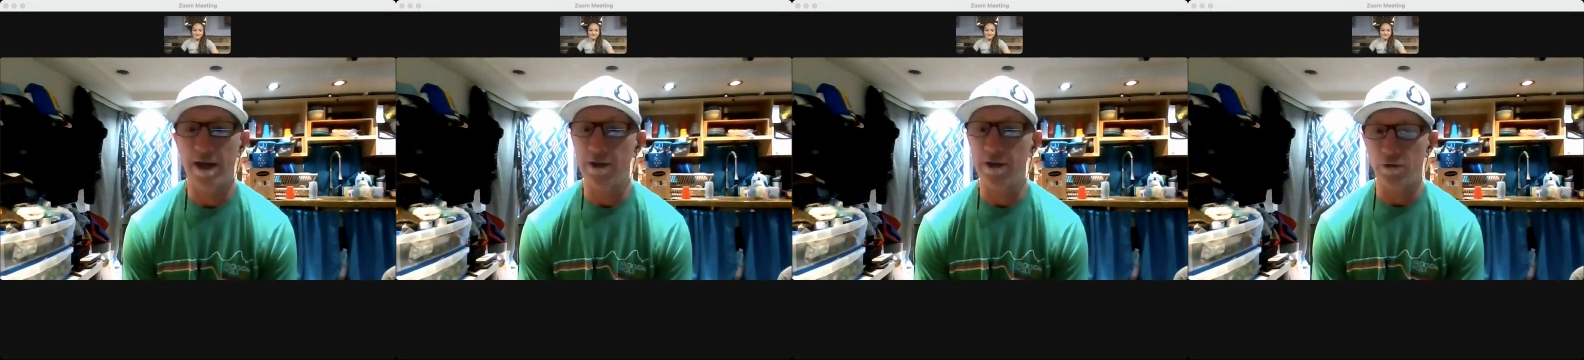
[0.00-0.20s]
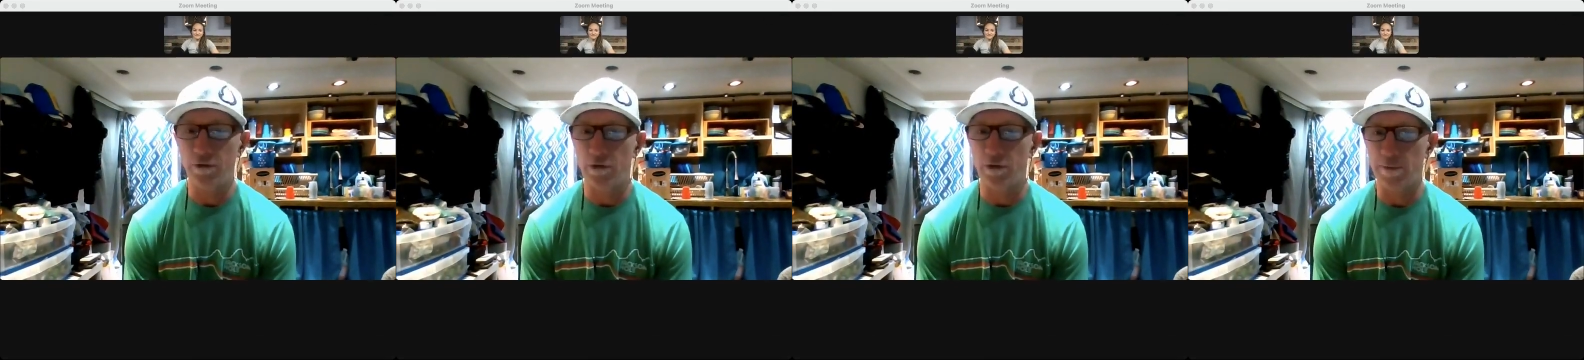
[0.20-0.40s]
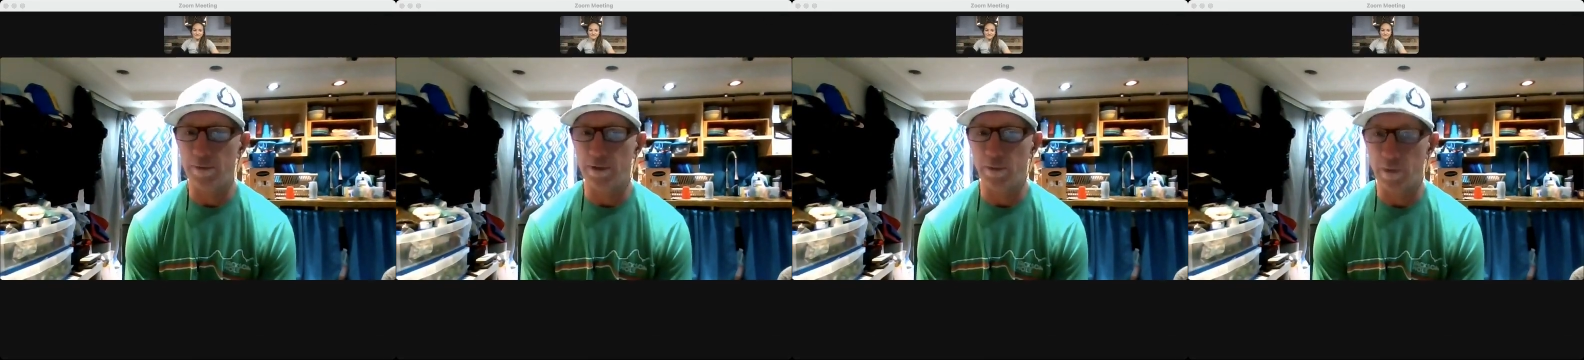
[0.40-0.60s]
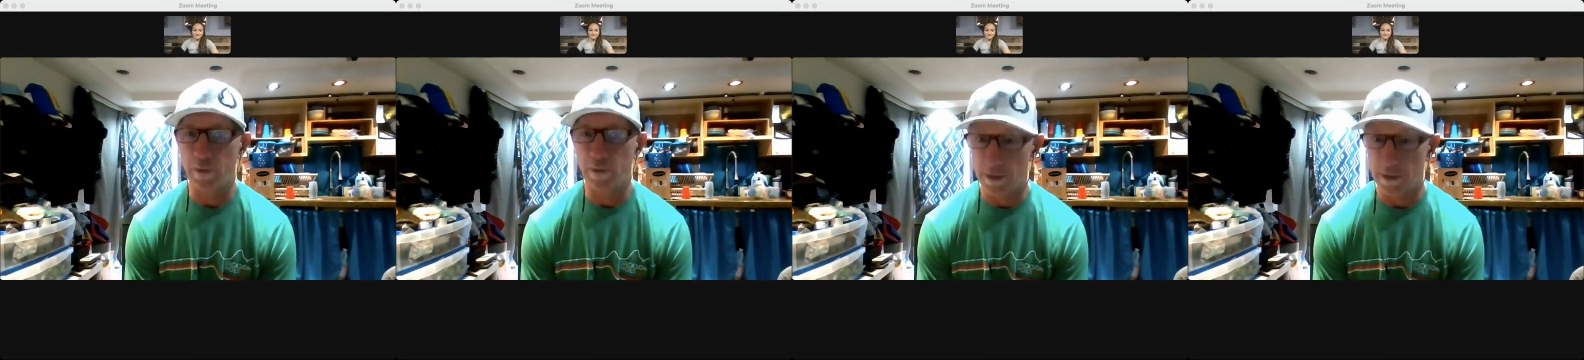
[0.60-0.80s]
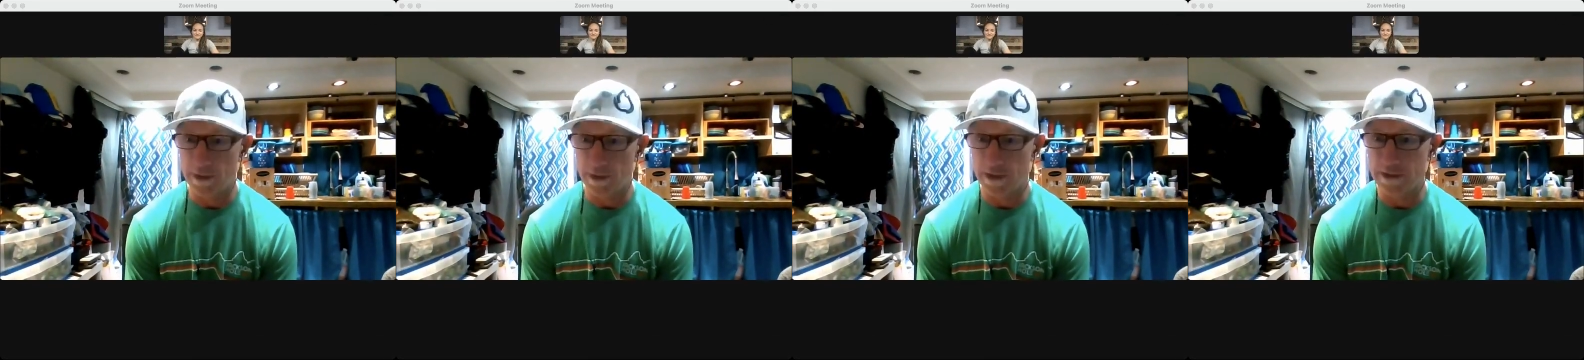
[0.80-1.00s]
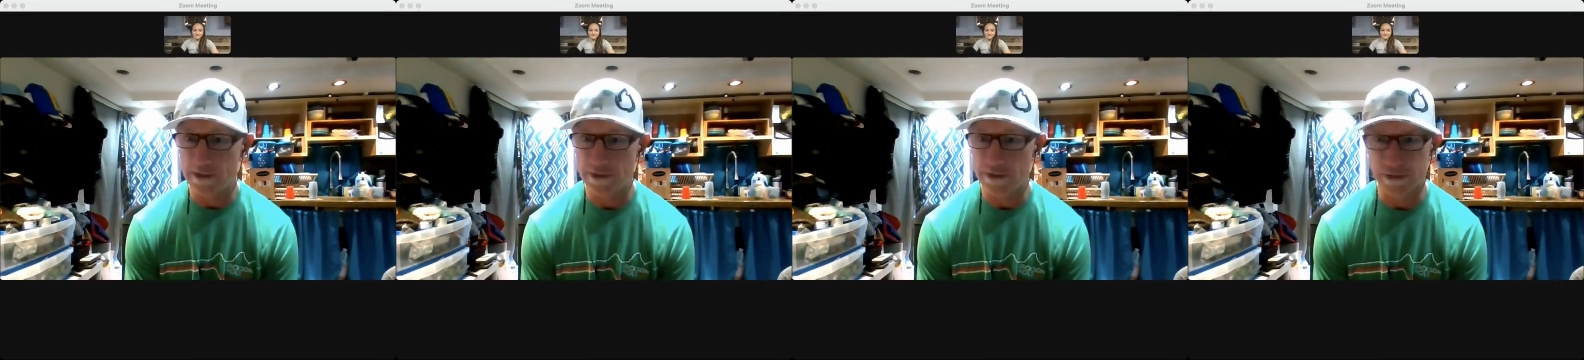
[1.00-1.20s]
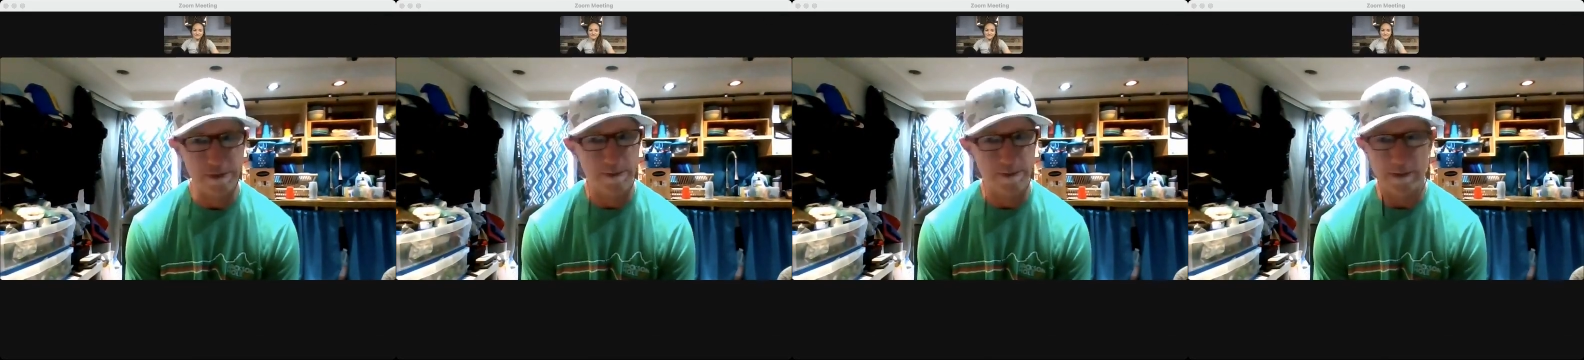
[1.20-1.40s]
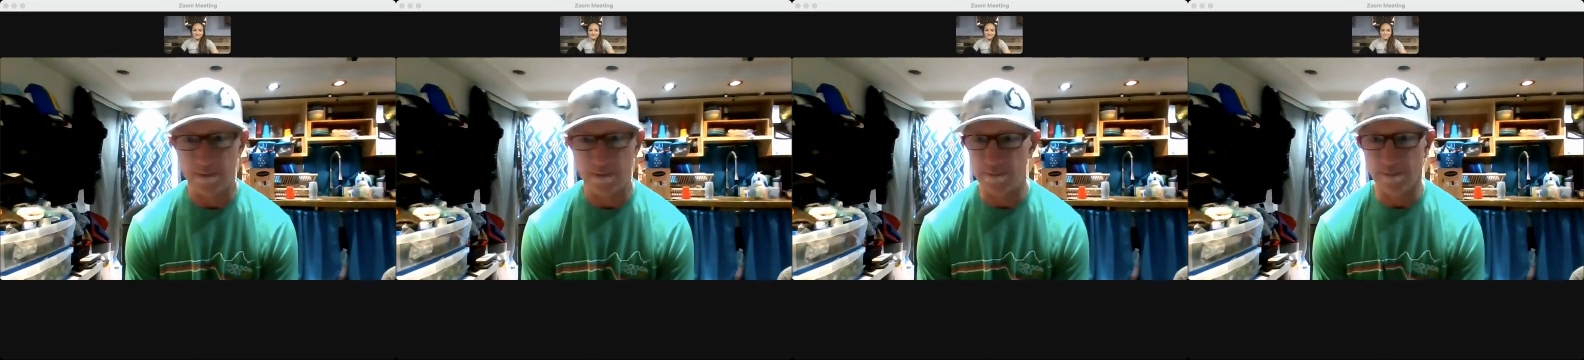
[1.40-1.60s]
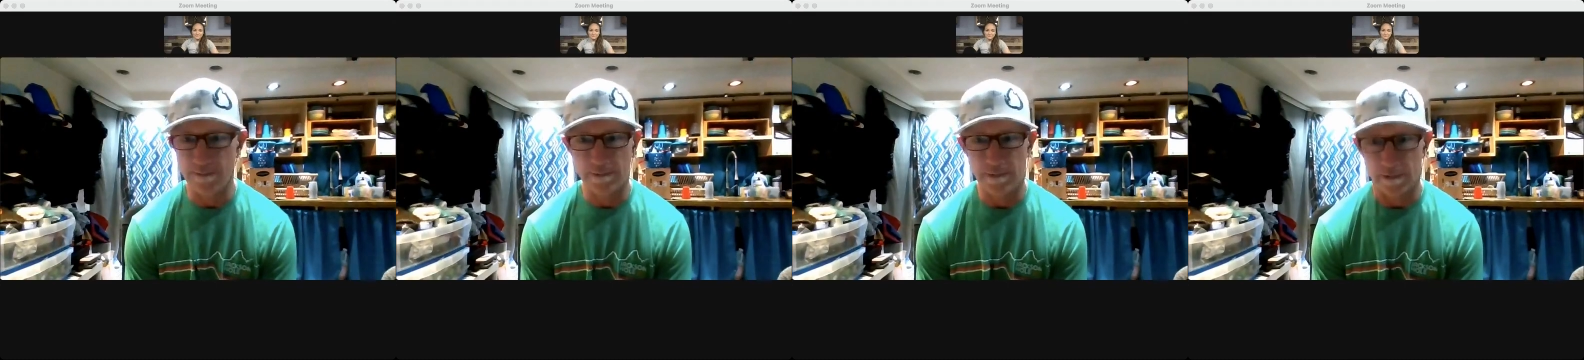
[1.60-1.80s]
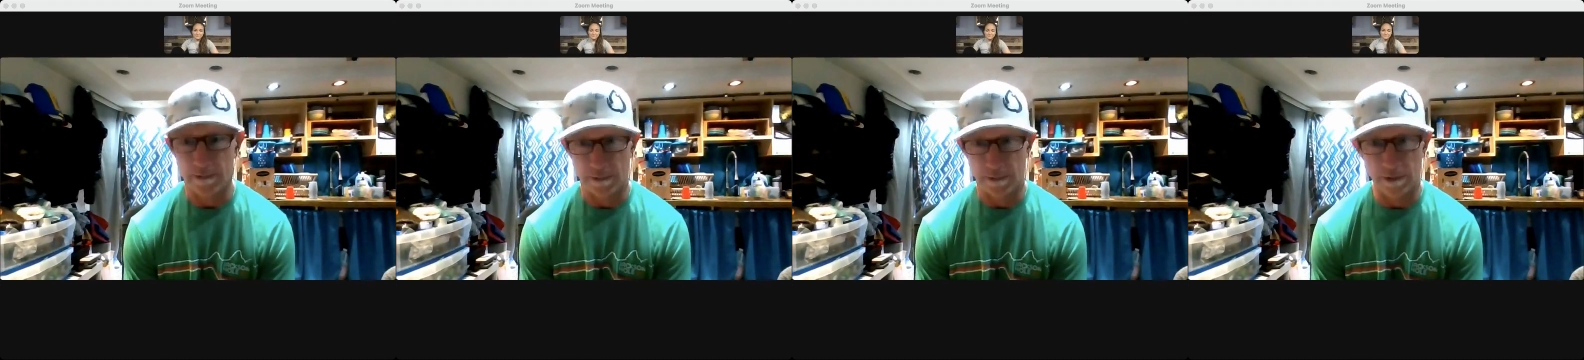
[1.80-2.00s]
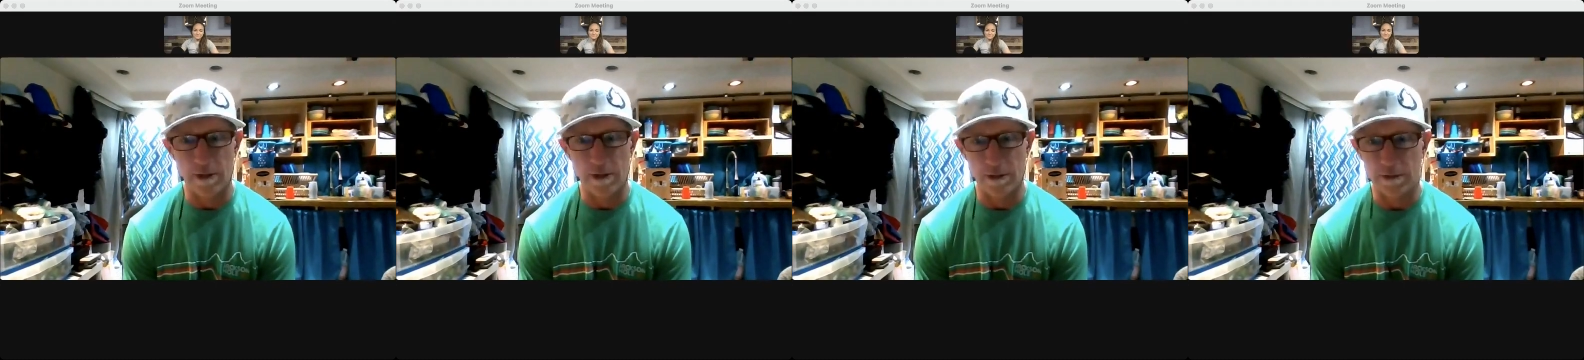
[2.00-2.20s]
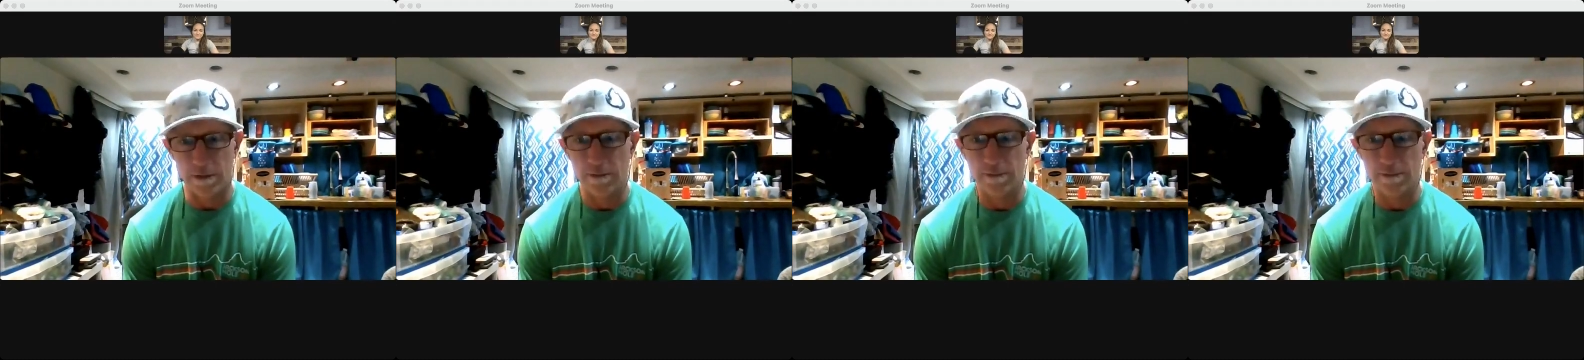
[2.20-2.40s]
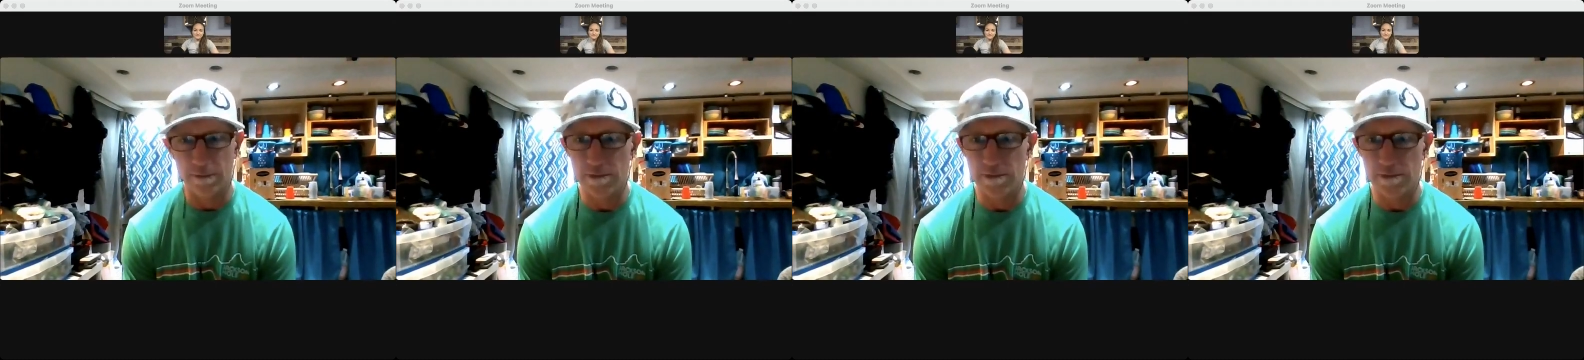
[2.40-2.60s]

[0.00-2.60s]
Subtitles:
I don't normally wear a belly suit. It's been long,